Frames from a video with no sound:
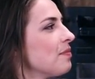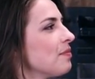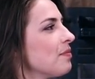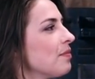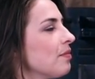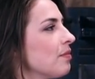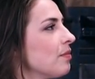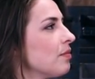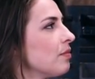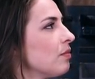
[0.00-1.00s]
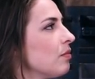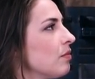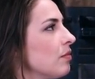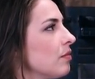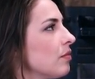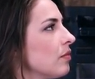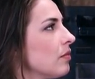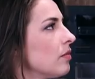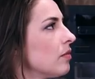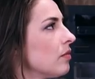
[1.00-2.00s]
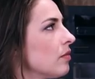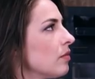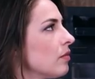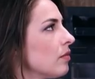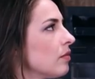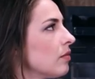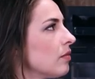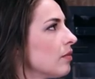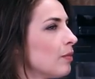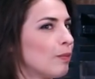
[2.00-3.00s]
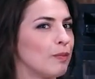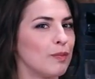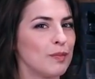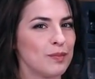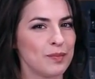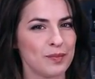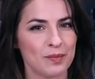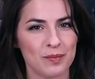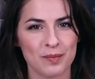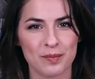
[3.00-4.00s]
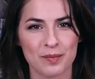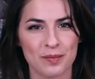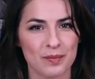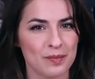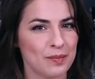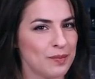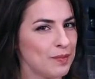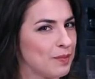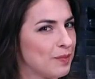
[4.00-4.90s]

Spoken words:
This person isn't speaking.